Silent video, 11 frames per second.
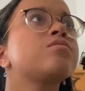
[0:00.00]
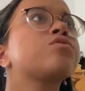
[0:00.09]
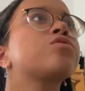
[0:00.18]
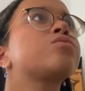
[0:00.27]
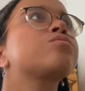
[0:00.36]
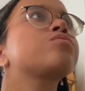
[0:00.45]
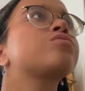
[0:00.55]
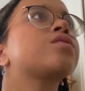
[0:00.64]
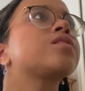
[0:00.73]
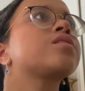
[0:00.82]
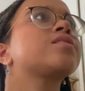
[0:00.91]
Oh no,
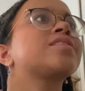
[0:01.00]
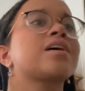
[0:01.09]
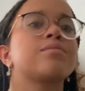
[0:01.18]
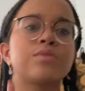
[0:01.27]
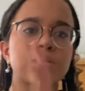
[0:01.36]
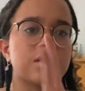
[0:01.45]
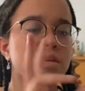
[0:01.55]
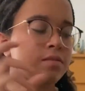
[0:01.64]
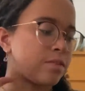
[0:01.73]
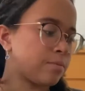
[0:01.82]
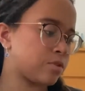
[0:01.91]
sorry, the second book, The Son
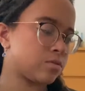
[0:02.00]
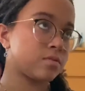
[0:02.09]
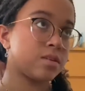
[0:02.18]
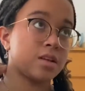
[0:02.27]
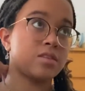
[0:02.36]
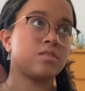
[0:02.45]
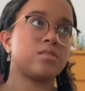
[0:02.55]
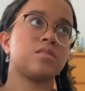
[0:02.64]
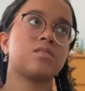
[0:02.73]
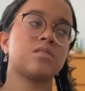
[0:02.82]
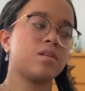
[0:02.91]
of Neptune, in that
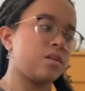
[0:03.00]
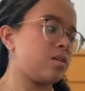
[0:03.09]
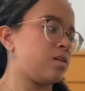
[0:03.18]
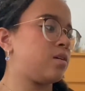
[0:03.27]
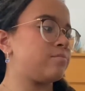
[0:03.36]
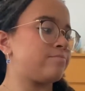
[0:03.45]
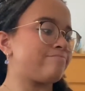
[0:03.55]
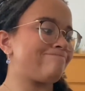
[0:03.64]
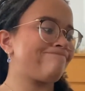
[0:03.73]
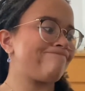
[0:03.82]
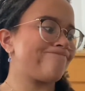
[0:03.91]
series.
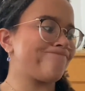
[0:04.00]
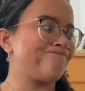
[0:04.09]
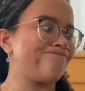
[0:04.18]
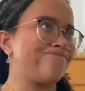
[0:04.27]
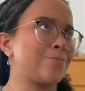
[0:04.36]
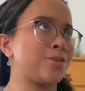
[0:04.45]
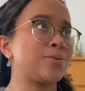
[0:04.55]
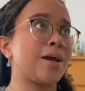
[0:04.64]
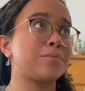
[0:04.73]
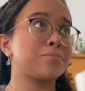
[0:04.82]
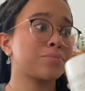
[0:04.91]
So
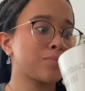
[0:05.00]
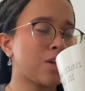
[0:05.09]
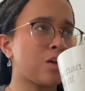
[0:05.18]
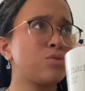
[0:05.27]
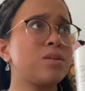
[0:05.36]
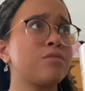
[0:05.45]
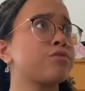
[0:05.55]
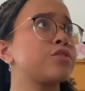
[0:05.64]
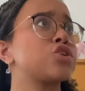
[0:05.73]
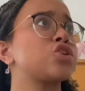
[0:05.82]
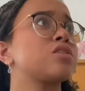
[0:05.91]
yeah, I also never
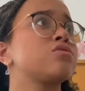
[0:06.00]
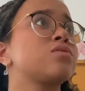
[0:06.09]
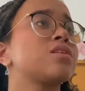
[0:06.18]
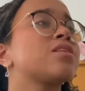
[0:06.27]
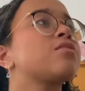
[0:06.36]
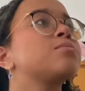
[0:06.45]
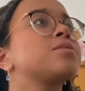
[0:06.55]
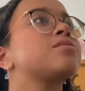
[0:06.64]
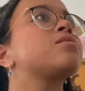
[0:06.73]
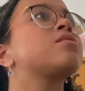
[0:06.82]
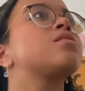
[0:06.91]
finished it. You can tell
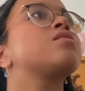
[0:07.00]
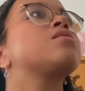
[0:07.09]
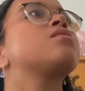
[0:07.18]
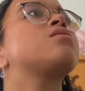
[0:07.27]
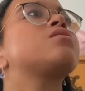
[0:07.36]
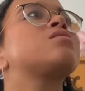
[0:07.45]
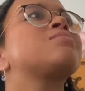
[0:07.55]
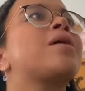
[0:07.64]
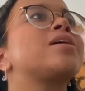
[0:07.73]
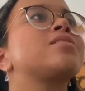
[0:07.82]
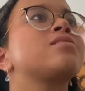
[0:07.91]
because the
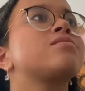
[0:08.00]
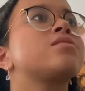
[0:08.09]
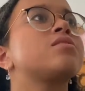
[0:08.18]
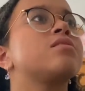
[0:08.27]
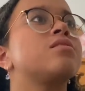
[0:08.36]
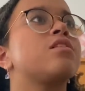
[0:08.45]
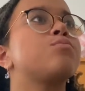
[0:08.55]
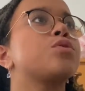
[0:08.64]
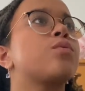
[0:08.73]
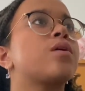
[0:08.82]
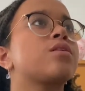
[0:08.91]
spines of
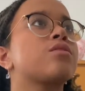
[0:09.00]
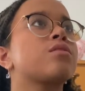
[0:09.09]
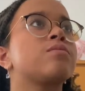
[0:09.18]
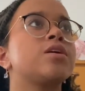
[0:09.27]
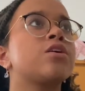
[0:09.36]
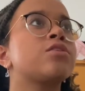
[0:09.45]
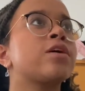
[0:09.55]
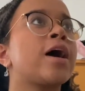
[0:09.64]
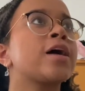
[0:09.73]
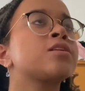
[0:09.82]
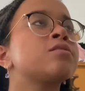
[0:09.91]
book 1 and 3 are
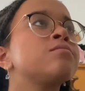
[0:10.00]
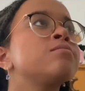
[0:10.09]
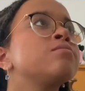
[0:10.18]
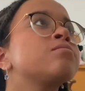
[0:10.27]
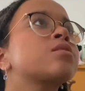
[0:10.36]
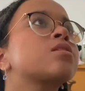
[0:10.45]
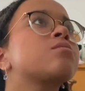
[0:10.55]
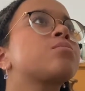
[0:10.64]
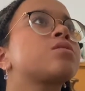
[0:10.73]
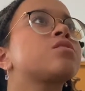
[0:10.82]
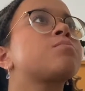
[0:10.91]
cracked,
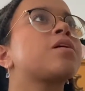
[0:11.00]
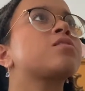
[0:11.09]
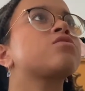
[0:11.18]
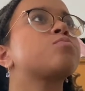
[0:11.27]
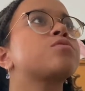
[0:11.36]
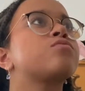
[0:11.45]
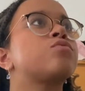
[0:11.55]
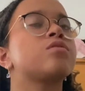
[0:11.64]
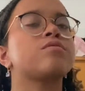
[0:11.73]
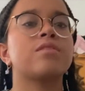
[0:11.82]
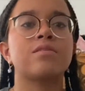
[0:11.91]
but the spines of book 4
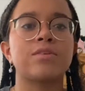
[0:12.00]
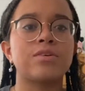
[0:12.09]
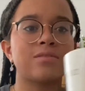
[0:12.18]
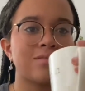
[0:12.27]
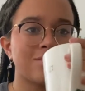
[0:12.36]
and 5 aren't.